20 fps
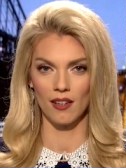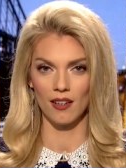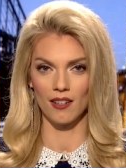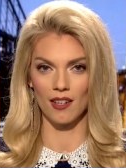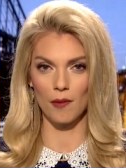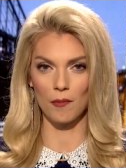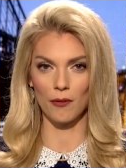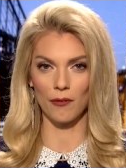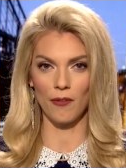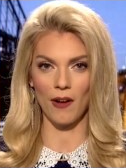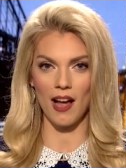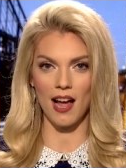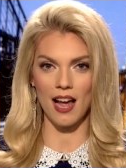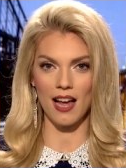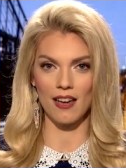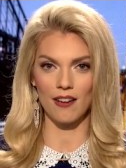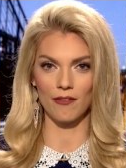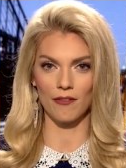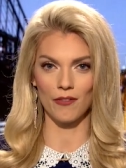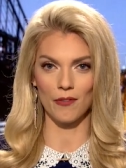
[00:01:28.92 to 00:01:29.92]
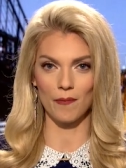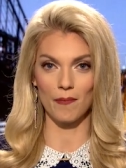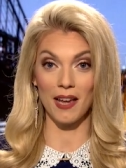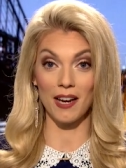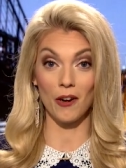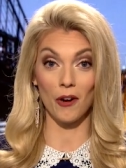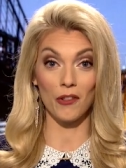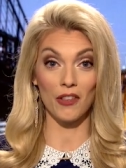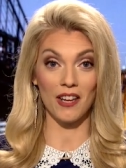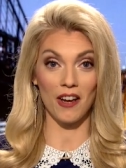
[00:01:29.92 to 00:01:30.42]
Number five,
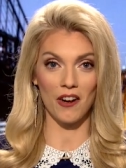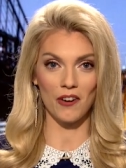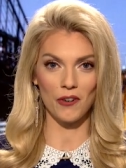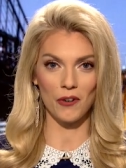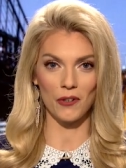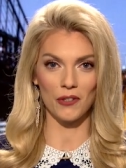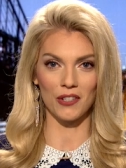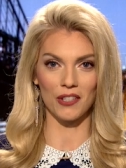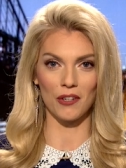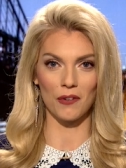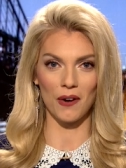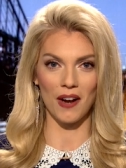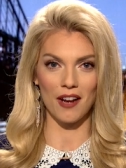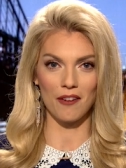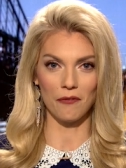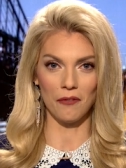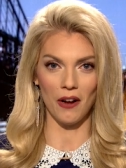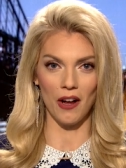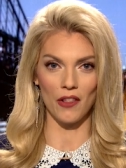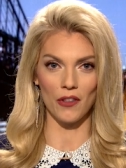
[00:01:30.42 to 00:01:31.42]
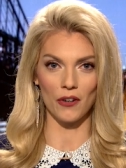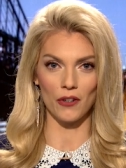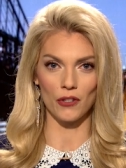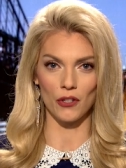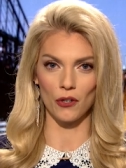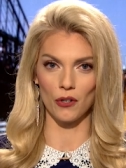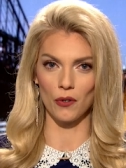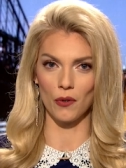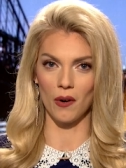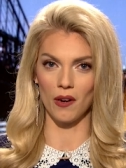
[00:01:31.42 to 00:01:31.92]
make all the uncles and grandfathers
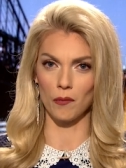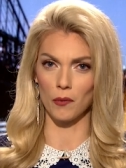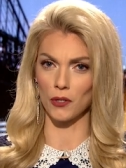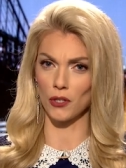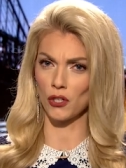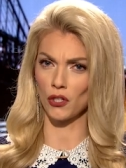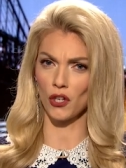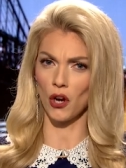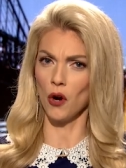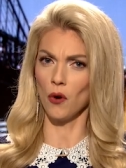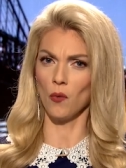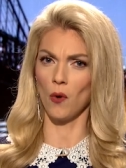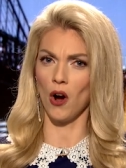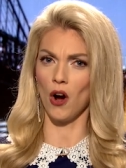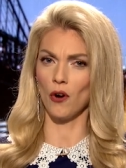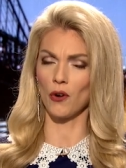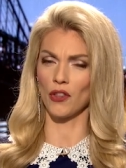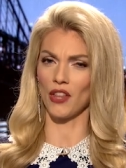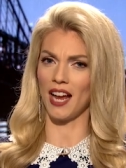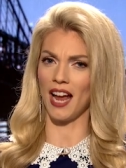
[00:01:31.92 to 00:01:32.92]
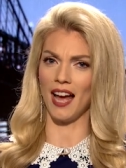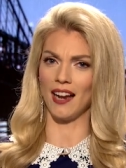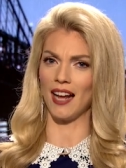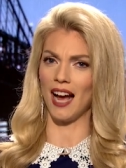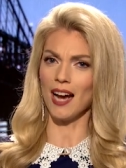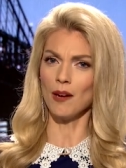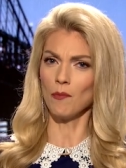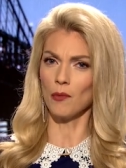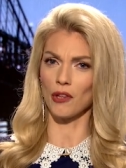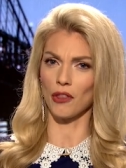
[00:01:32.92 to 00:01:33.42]
who were so woke they had
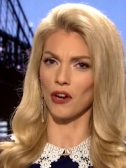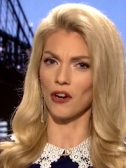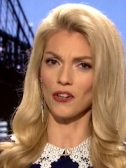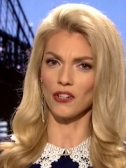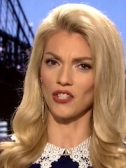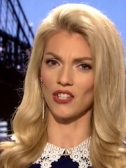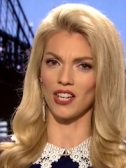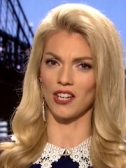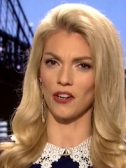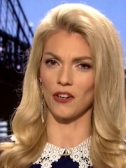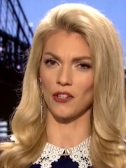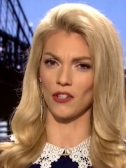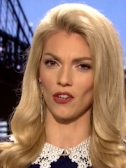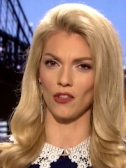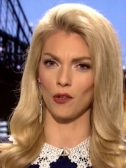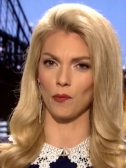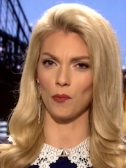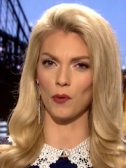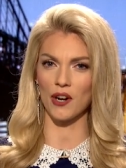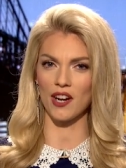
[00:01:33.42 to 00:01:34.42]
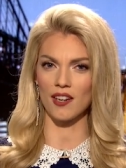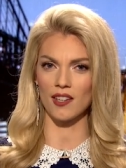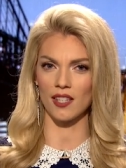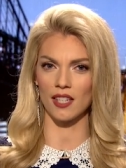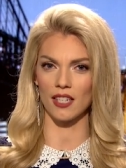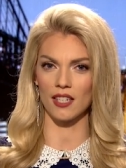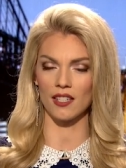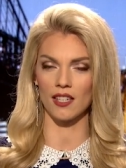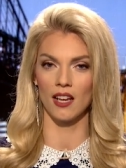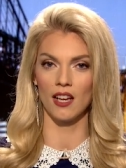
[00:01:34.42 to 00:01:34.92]
I'm with her stickers on their
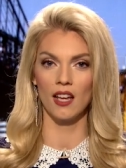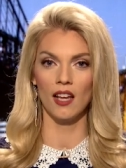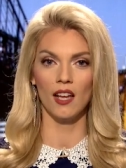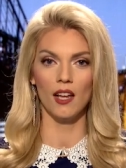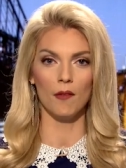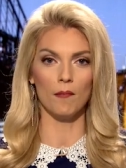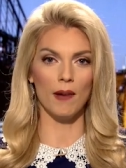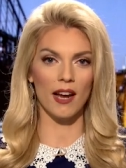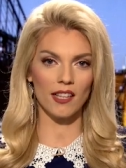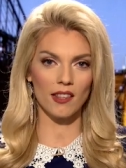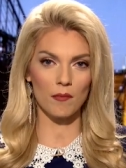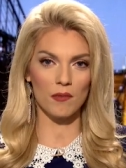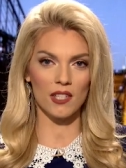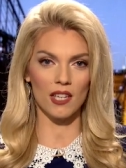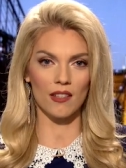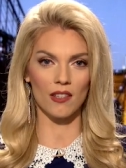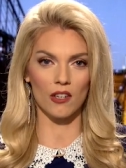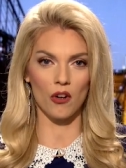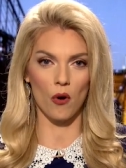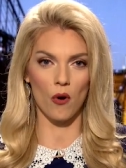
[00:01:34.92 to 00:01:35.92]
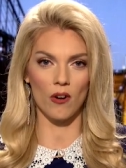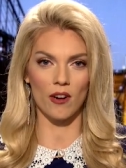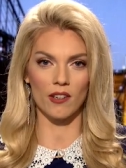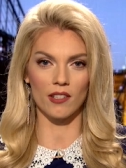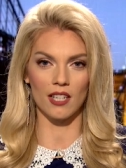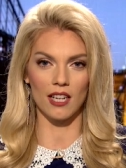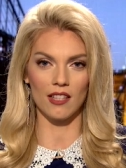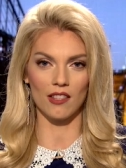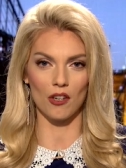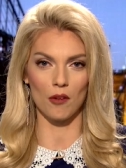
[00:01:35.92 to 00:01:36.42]
Priuses, make them sit in the corner
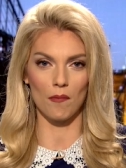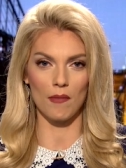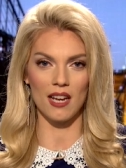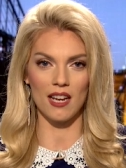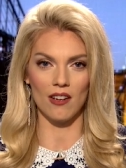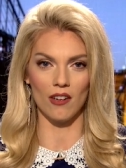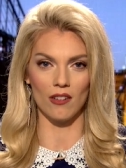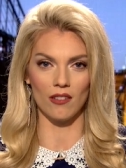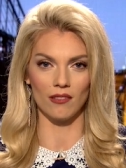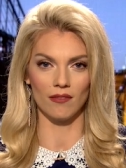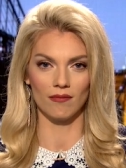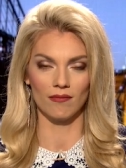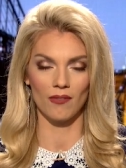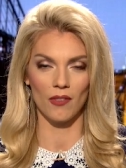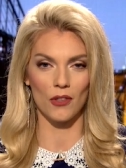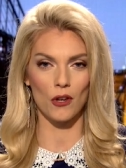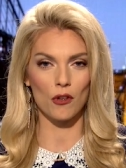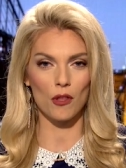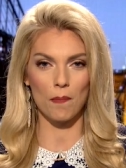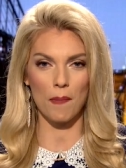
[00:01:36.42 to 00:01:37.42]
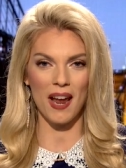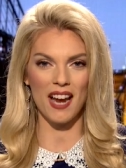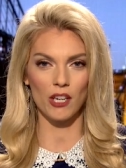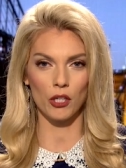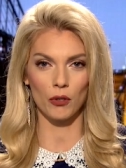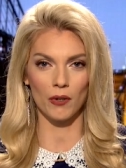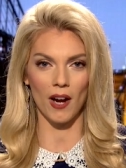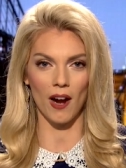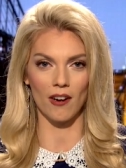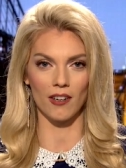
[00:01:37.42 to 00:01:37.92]
to eat their meal. They're the
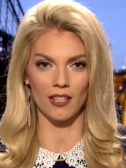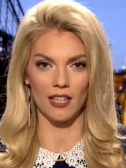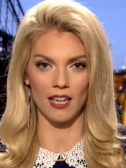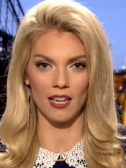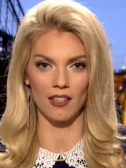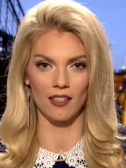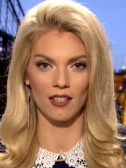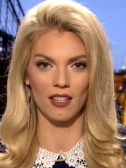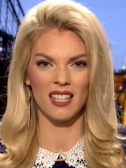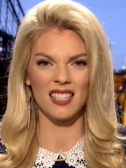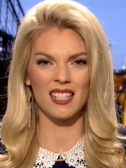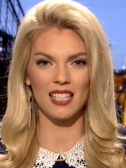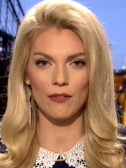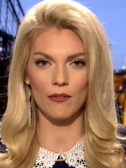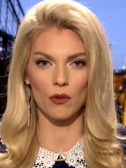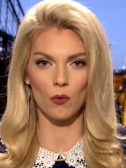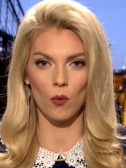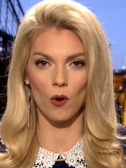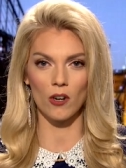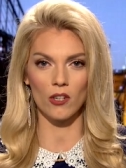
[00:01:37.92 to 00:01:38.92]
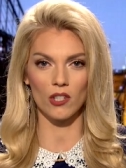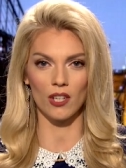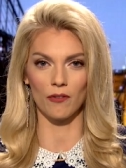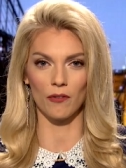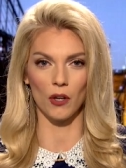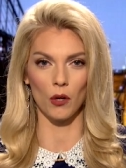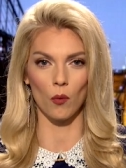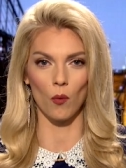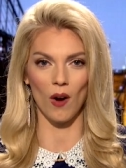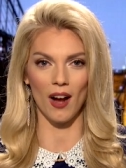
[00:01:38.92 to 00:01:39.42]
patriarchy. It's even worse if
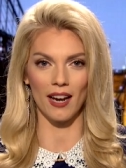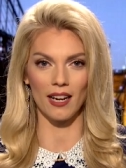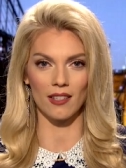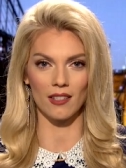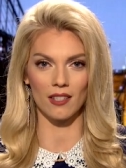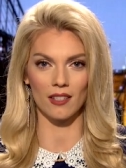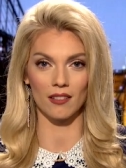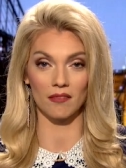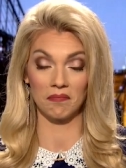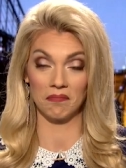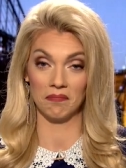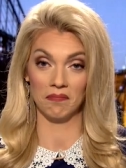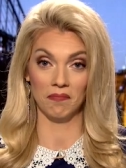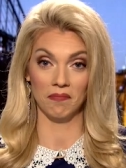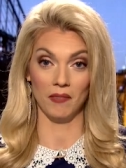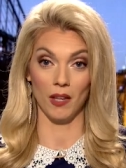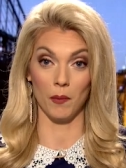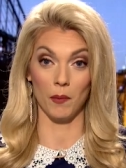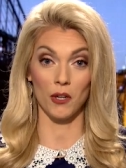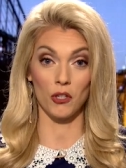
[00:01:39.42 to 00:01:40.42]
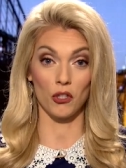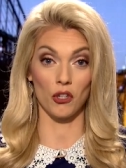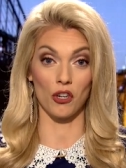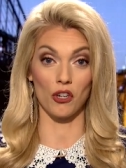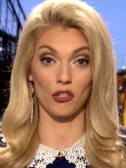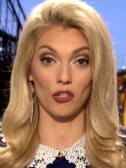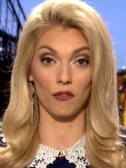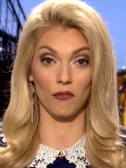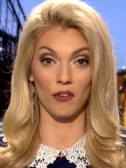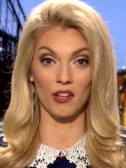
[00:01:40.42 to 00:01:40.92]
they're white. I'm not sure
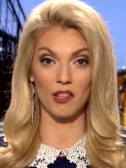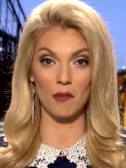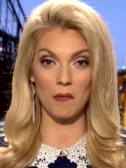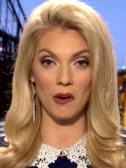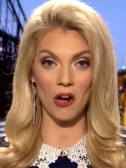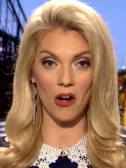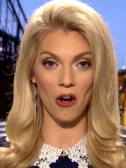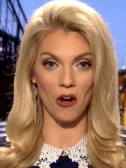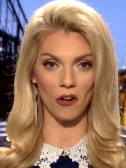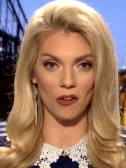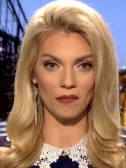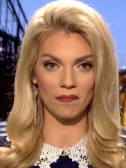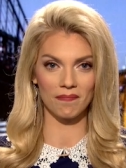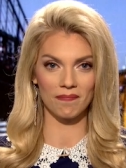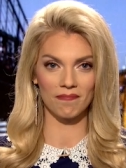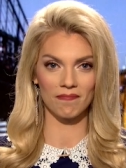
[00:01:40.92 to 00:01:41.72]
you should feed them at all.